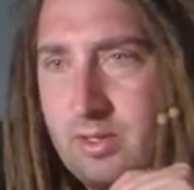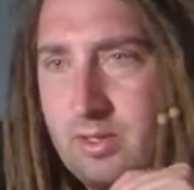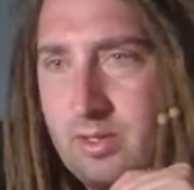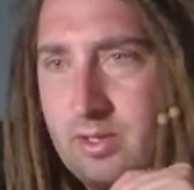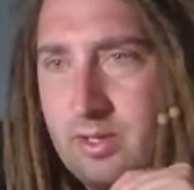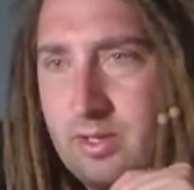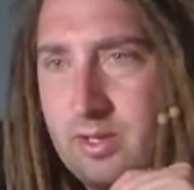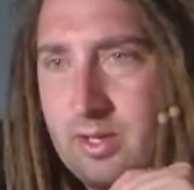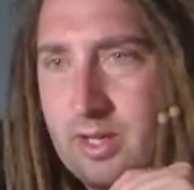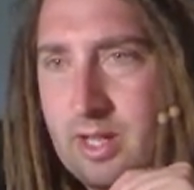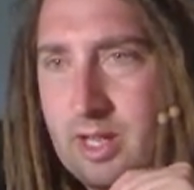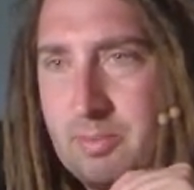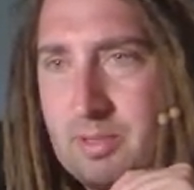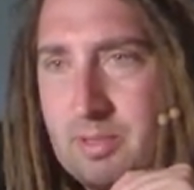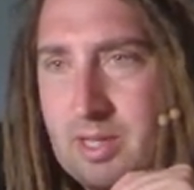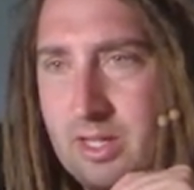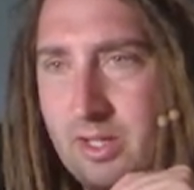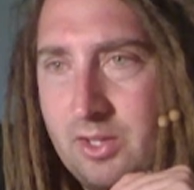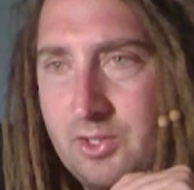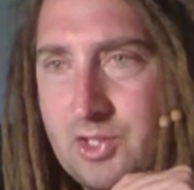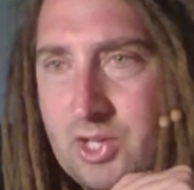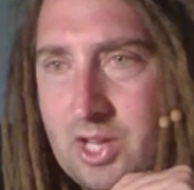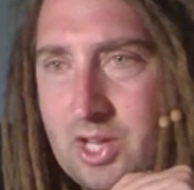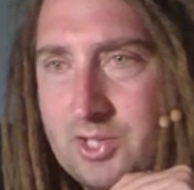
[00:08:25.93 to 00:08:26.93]
And I
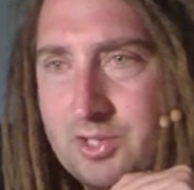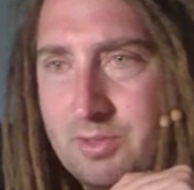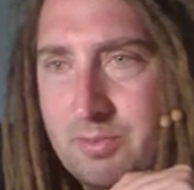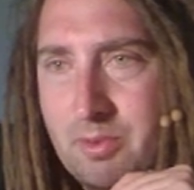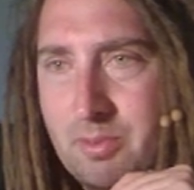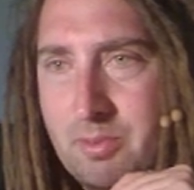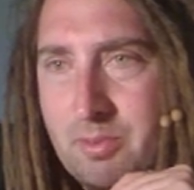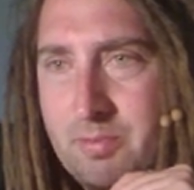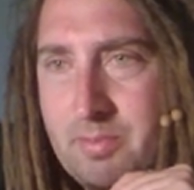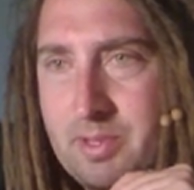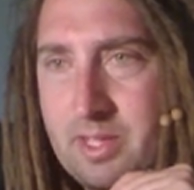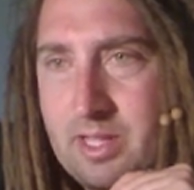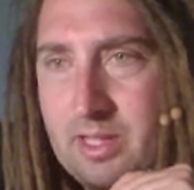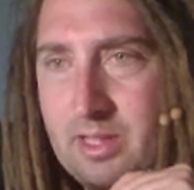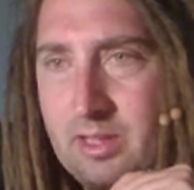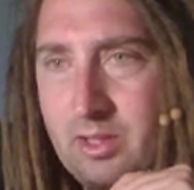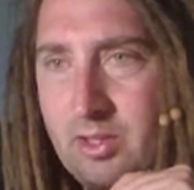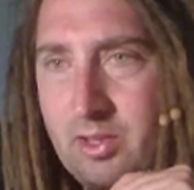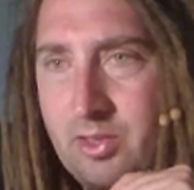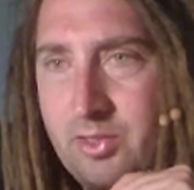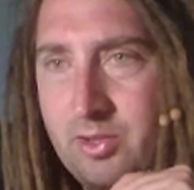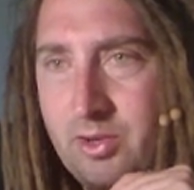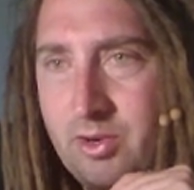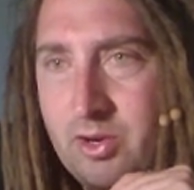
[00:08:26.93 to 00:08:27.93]
apologize, I'm a bit
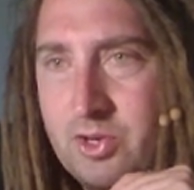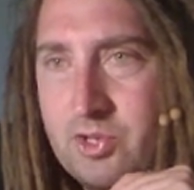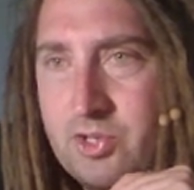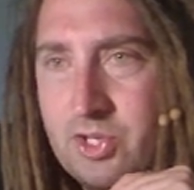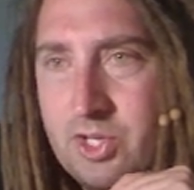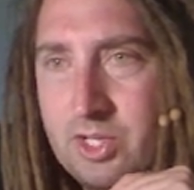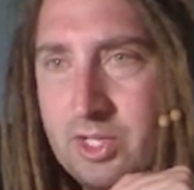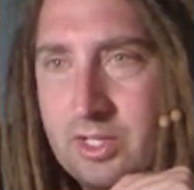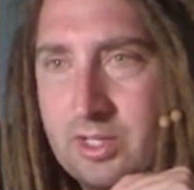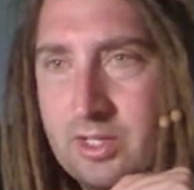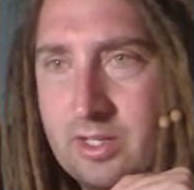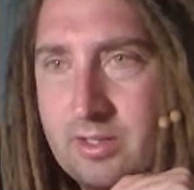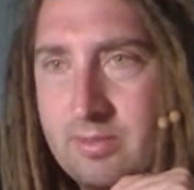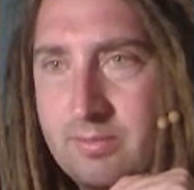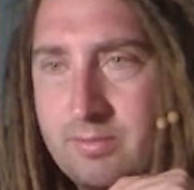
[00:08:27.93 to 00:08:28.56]
lethargic.